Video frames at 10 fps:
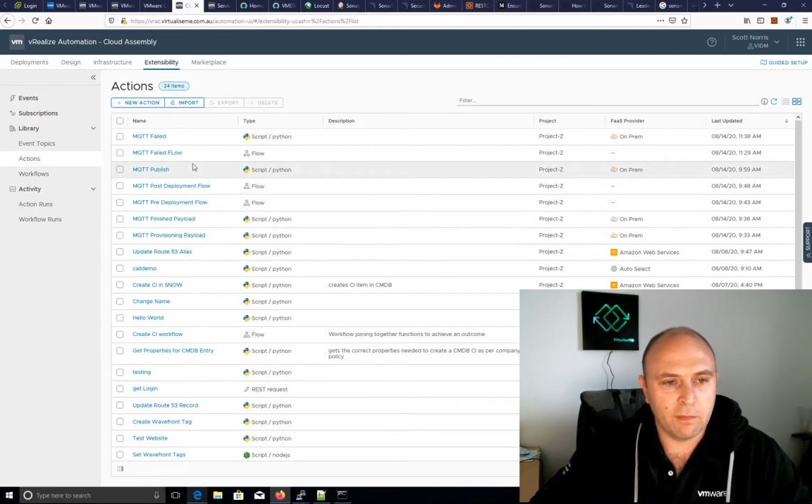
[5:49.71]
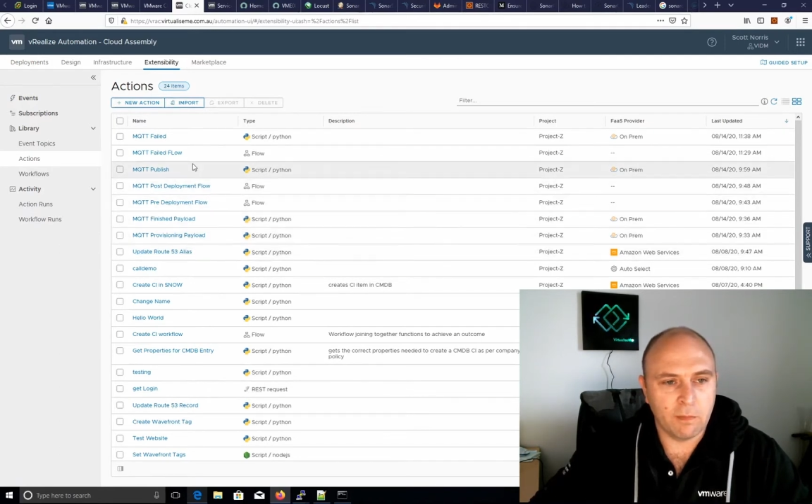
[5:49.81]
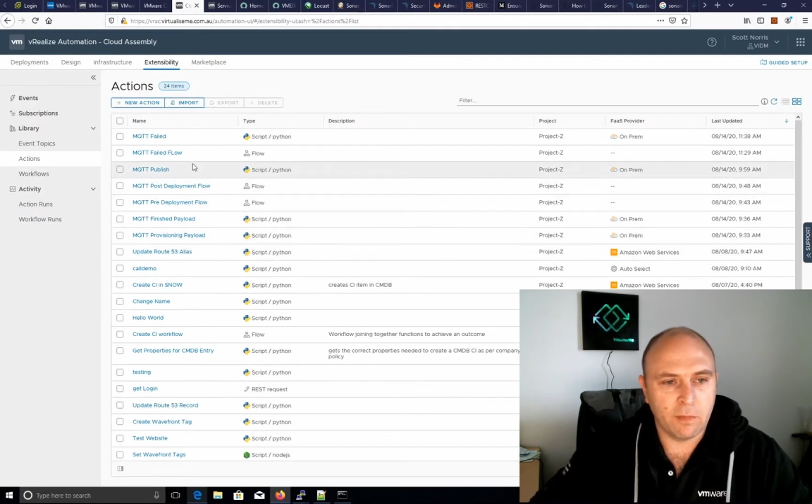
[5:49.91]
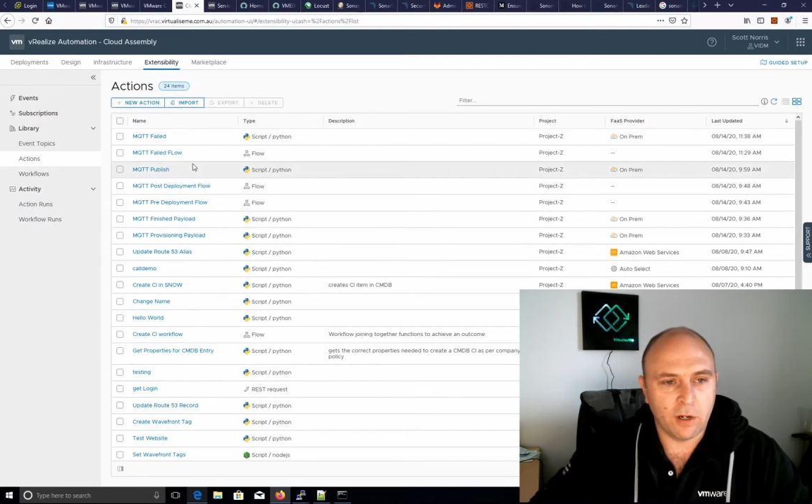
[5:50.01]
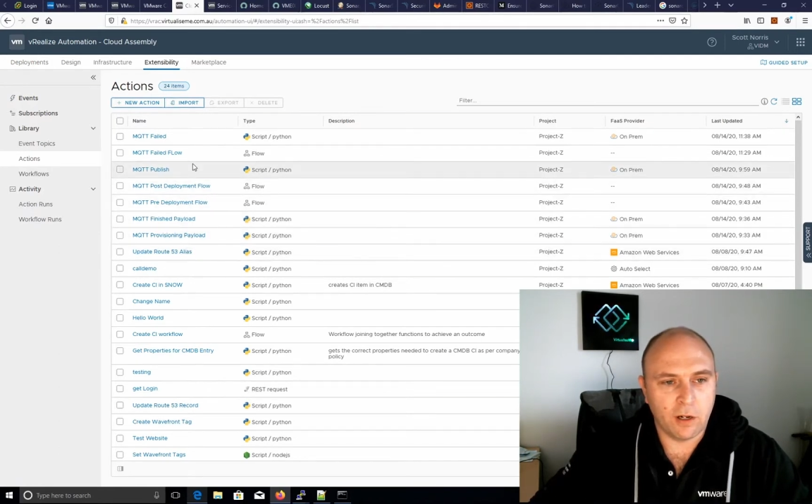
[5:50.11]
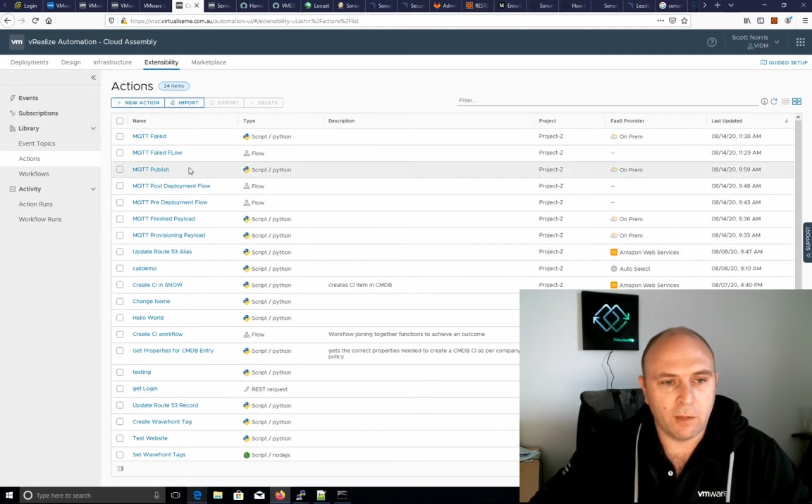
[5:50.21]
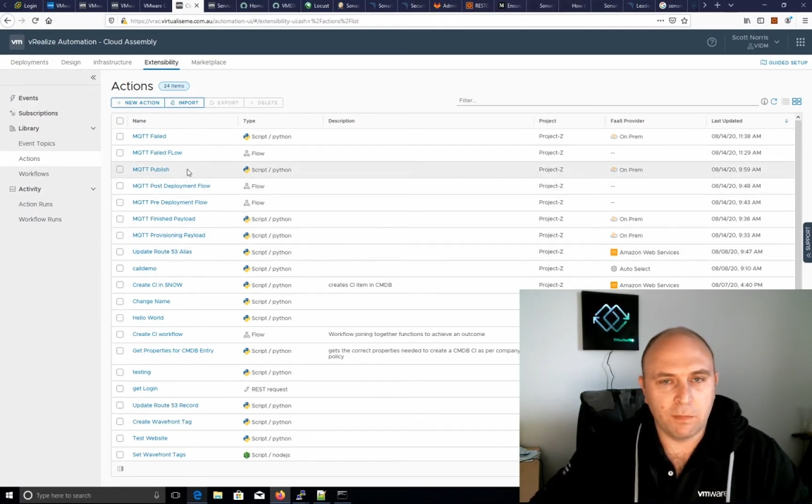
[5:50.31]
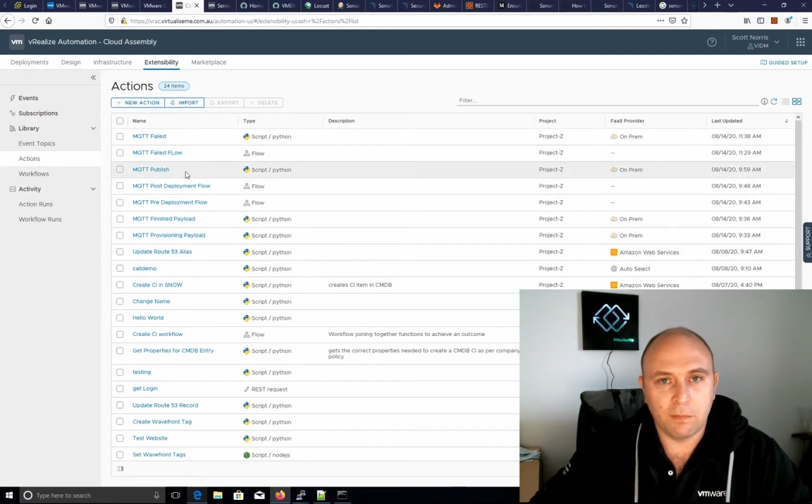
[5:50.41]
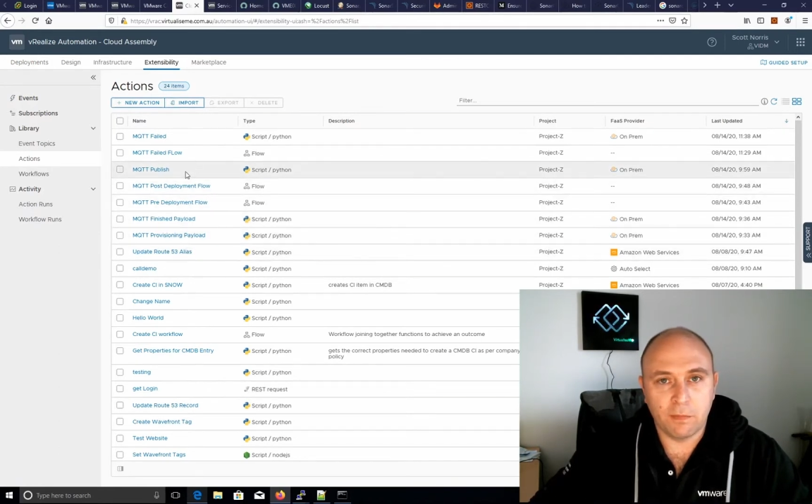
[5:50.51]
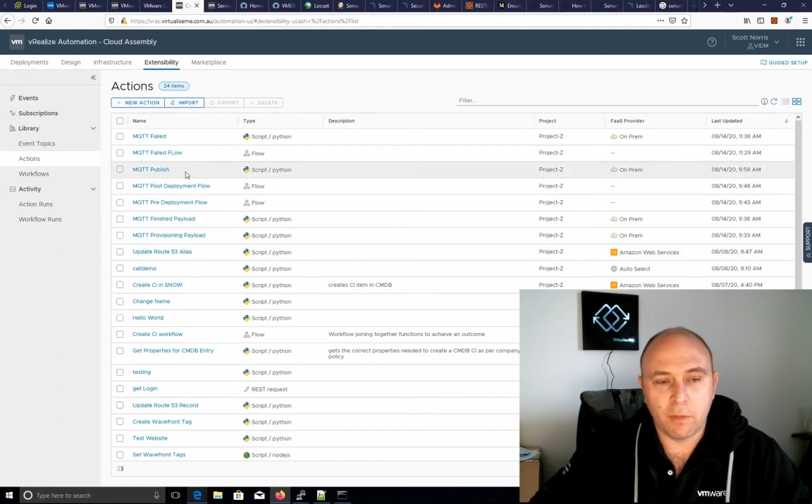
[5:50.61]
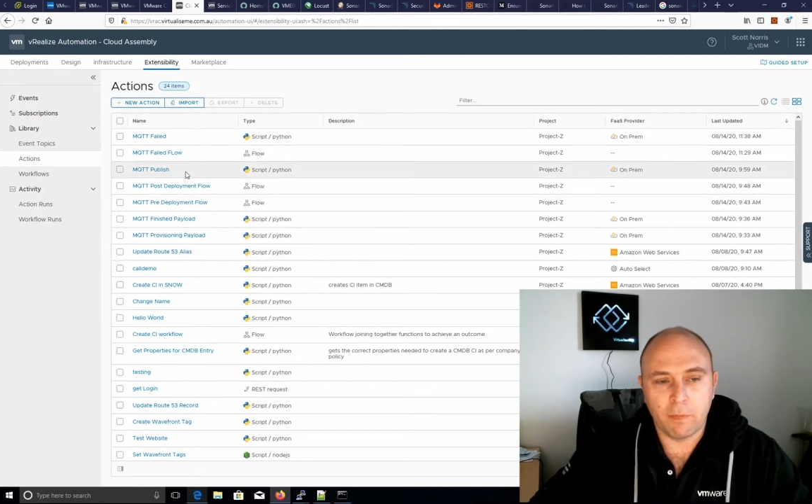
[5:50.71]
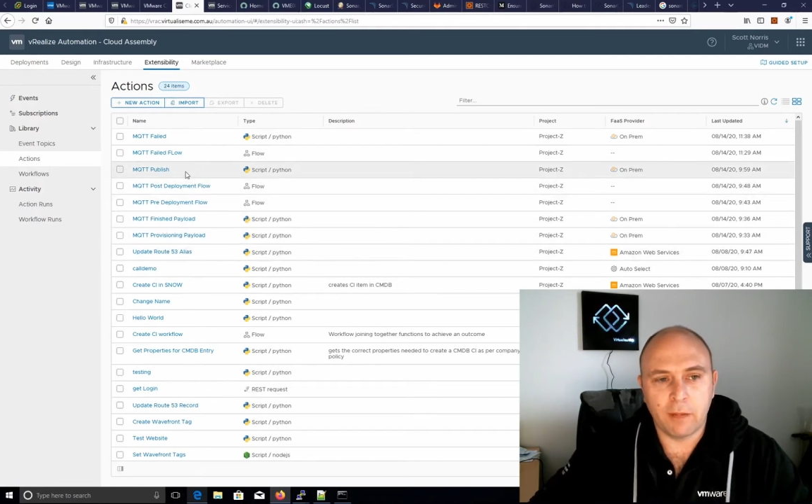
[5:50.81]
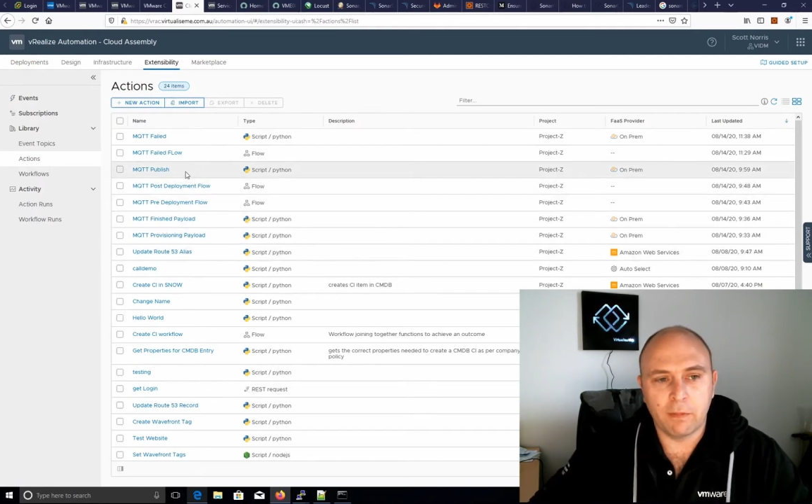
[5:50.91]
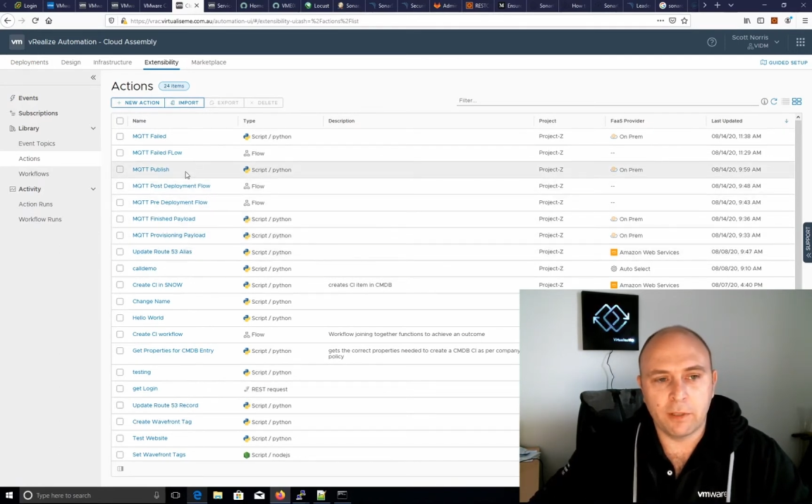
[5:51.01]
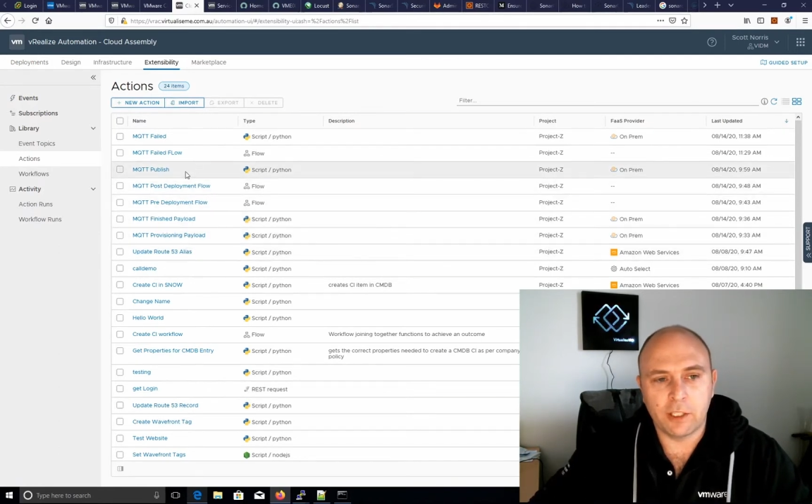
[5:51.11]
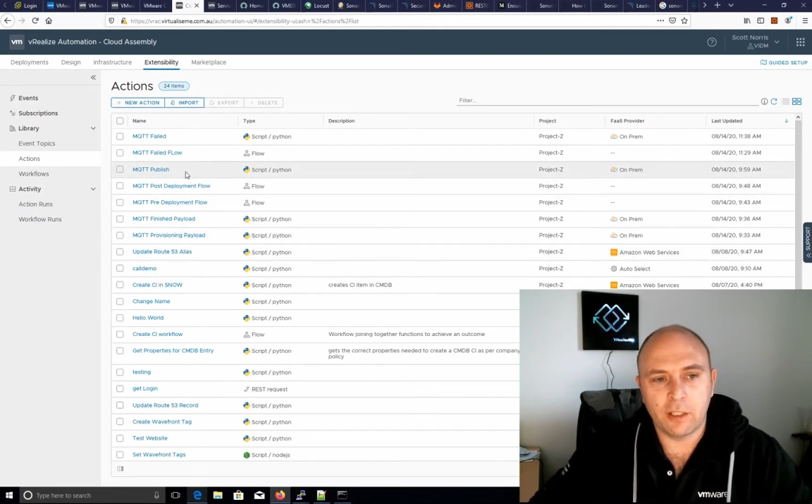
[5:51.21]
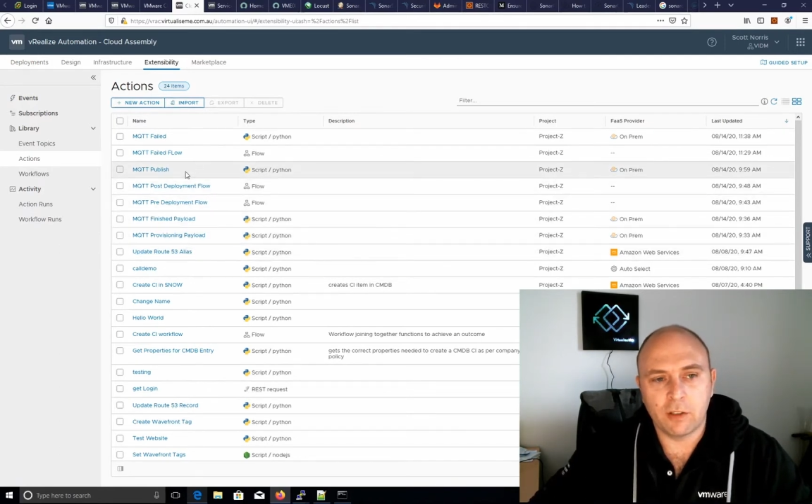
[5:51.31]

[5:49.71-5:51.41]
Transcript: I'm publishing